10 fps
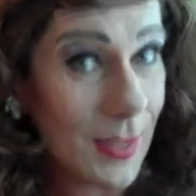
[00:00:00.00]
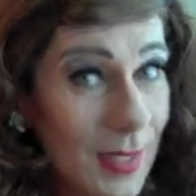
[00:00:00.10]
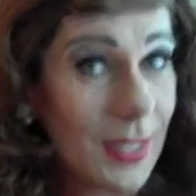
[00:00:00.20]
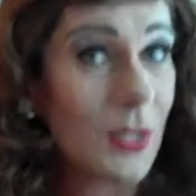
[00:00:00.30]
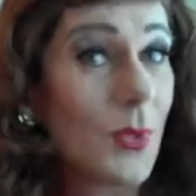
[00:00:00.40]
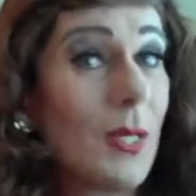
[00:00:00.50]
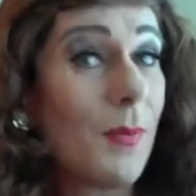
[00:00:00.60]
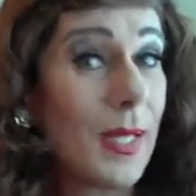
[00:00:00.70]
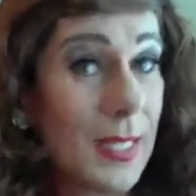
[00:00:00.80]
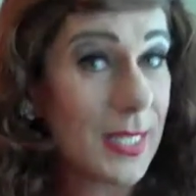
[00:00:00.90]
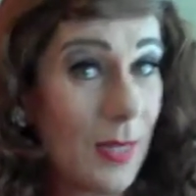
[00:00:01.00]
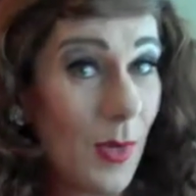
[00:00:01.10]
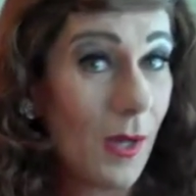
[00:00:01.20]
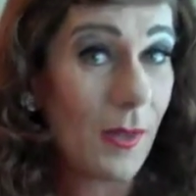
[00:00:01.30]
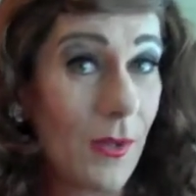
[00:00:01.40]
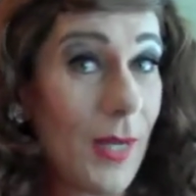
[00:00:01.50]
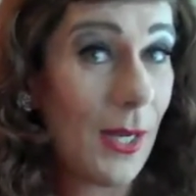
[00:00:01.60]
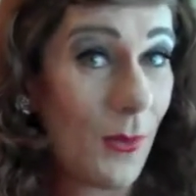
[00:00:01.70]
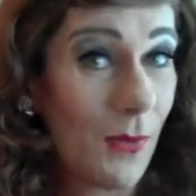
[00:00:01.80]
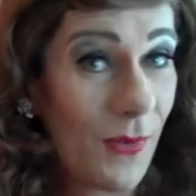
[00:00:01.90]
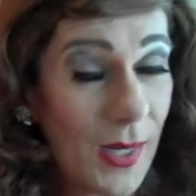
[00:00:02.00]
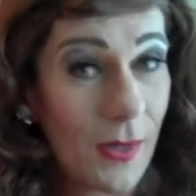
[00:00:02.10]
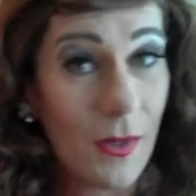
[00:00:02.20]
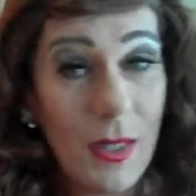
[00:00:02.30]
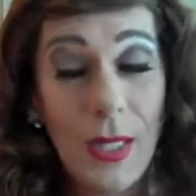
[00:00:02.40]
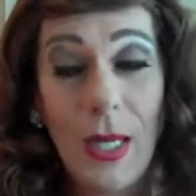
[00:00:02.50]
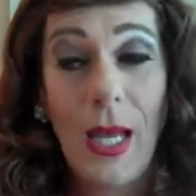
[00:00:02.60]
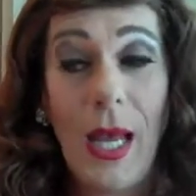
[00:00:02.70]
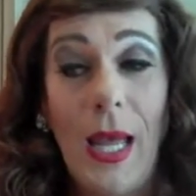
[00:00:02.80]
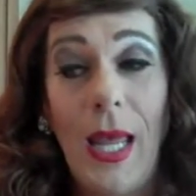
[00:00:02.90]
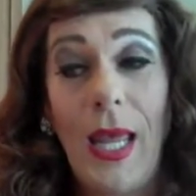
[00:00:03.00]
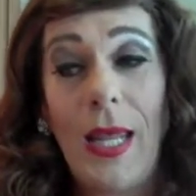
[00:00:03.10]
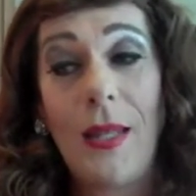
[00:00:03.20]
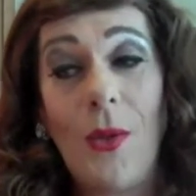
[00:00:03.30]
and it's written by the same author, Henry Farrell. And the